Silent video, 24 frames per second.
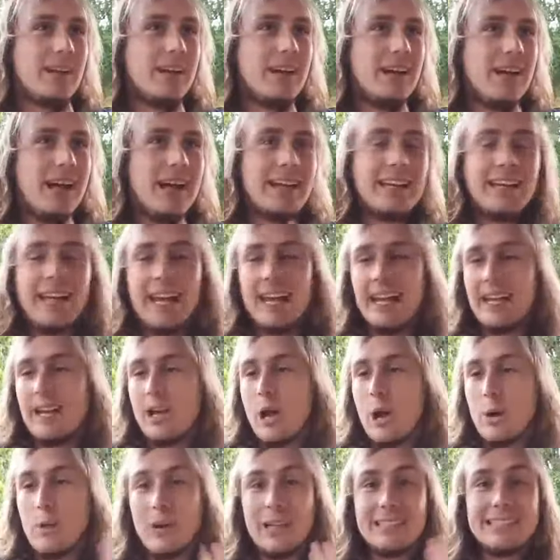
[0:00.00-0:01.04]
again
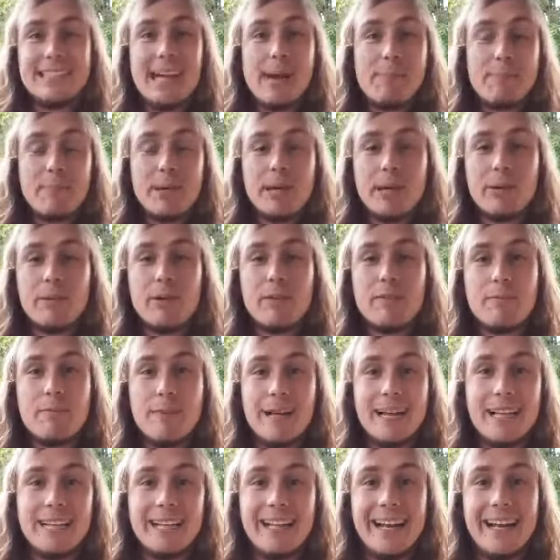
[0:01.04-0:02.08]
on what's happening with
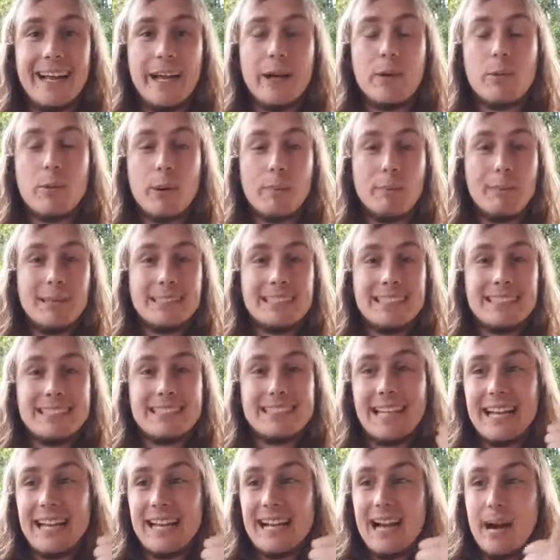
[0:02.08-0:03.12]
Millionaire. We're busy
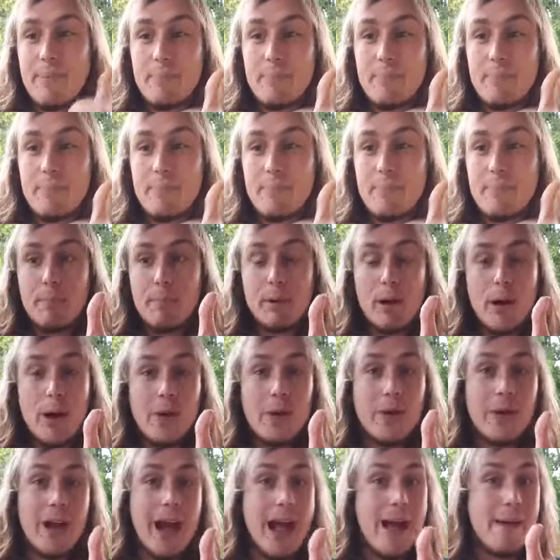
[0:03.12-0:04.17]
setting up our
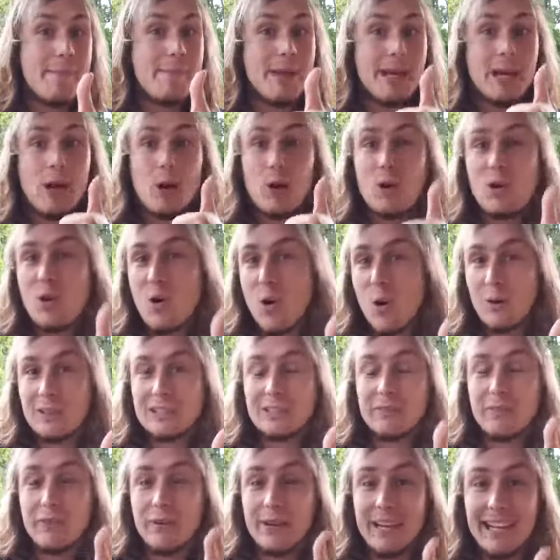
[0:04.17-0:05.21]
program and our course for
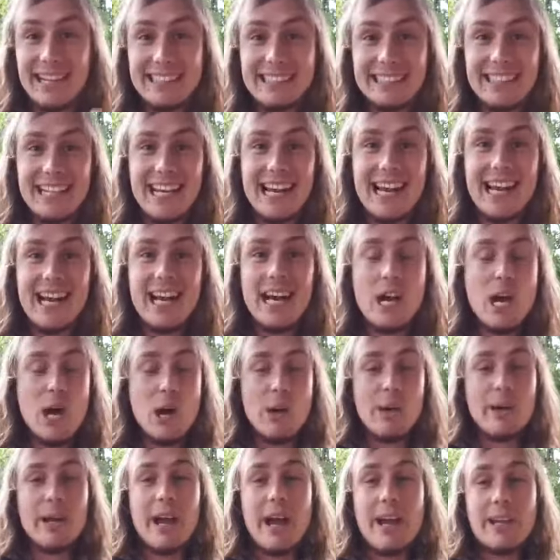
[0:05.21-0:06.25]
next year. We're
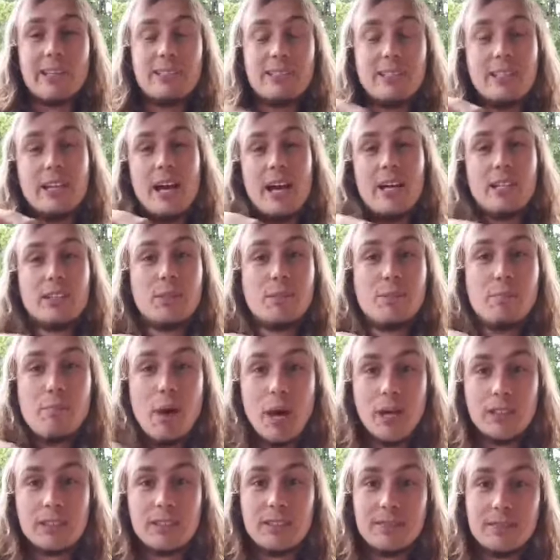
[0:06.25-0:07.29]
going to go to most
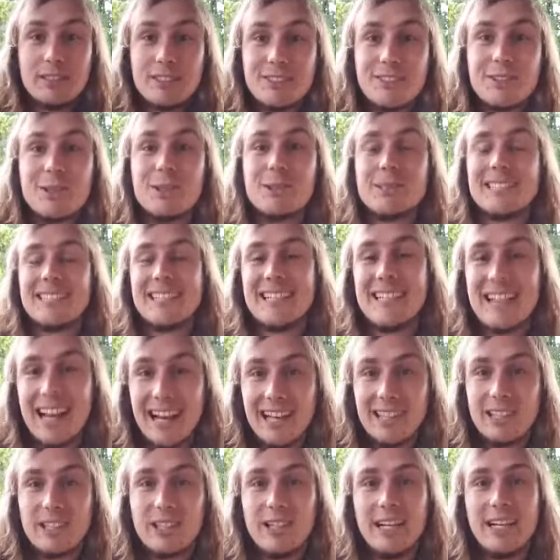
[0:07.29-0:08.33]
of the schools in the
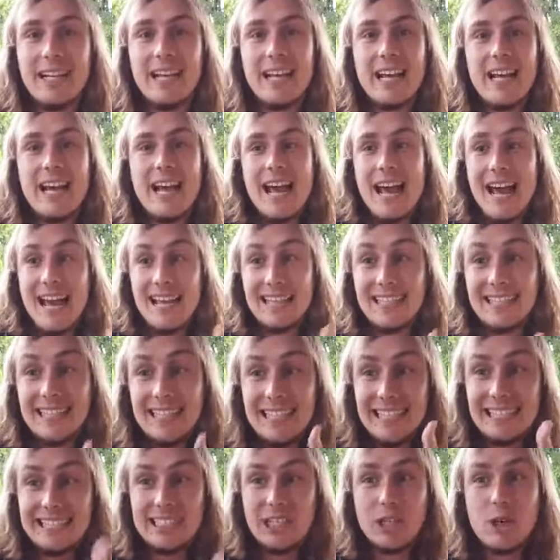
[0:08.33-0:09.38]
country and teach
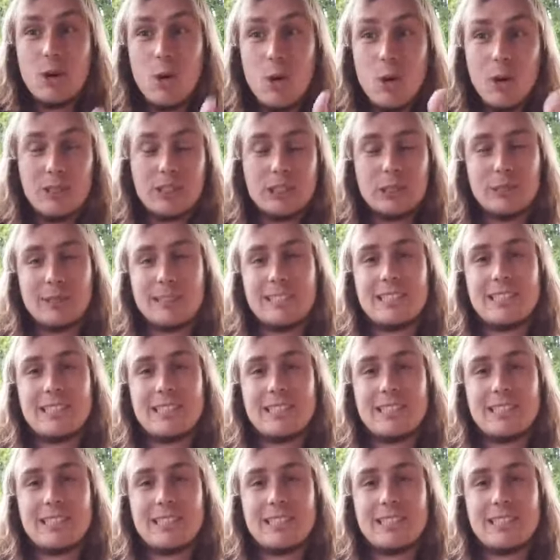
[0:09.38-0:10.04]
a course. We're still in